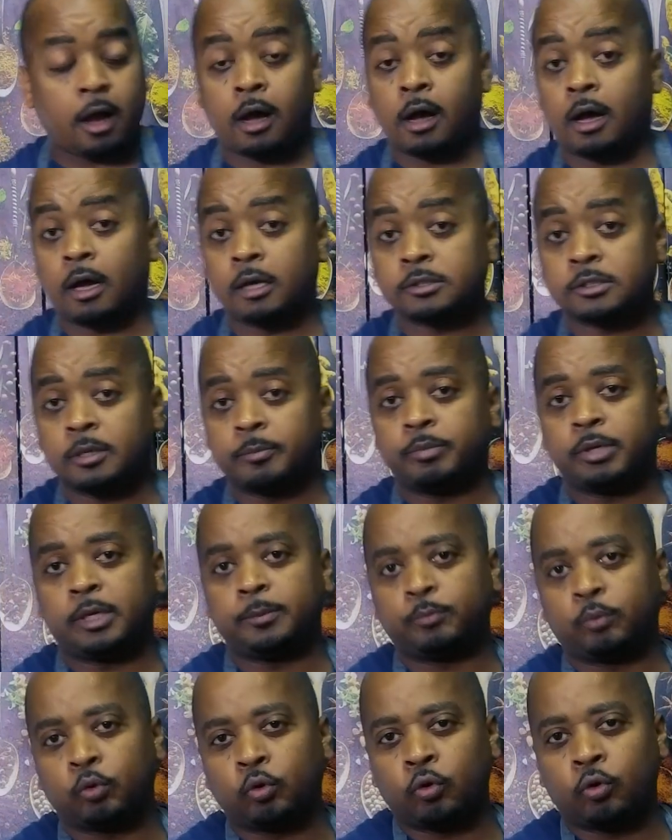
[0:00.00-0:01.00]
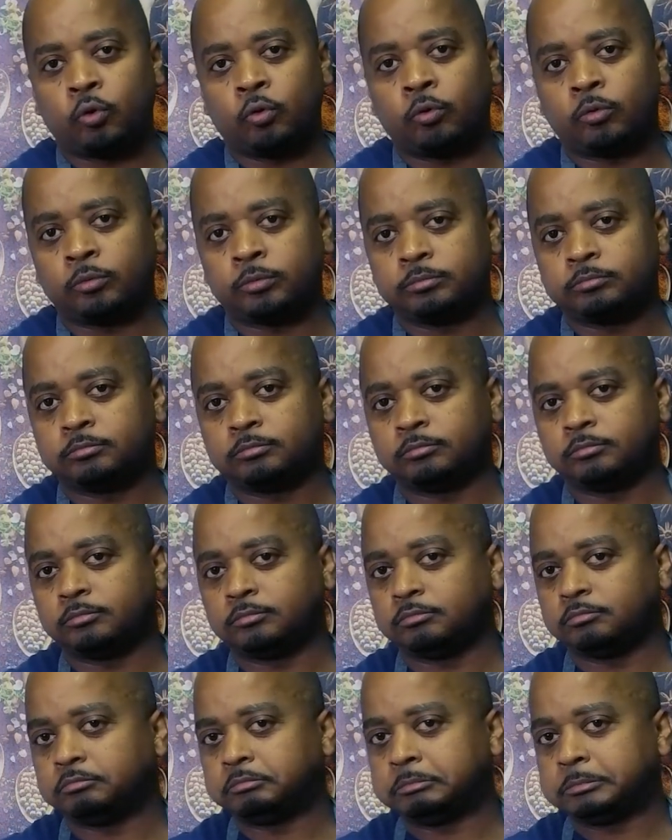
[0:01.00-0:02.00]
Some people
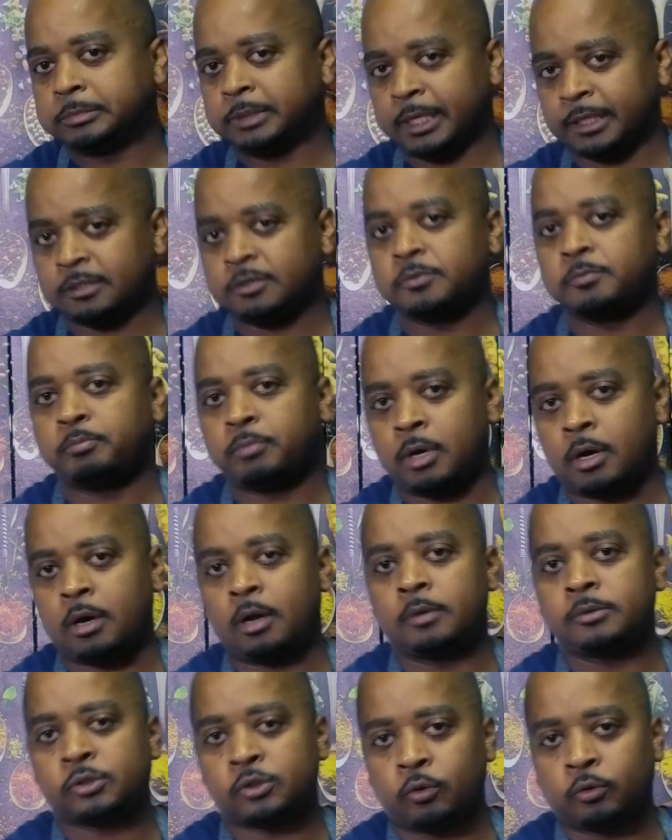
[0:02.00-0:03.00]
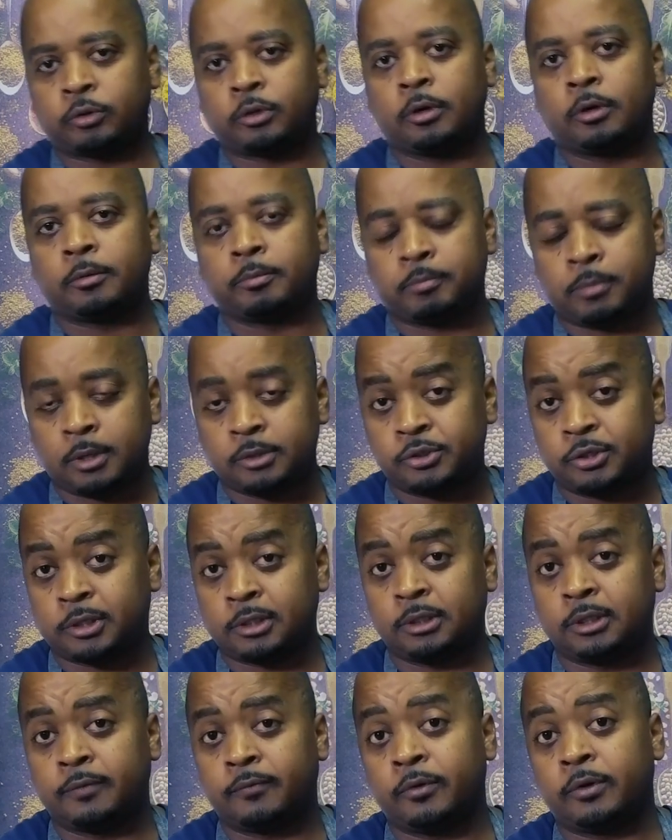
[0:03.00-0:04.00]
like to soak their chicken
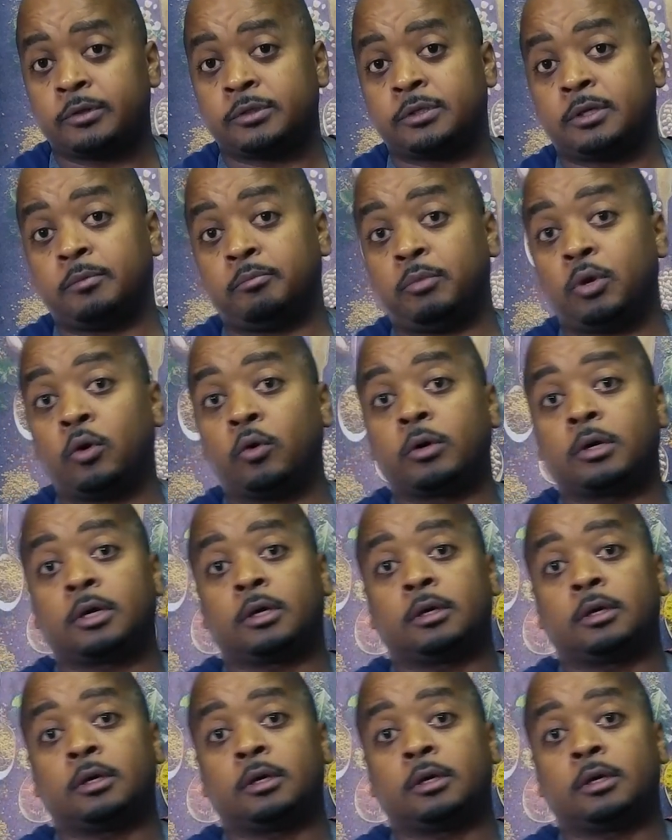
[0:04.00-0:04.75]
livers in milk,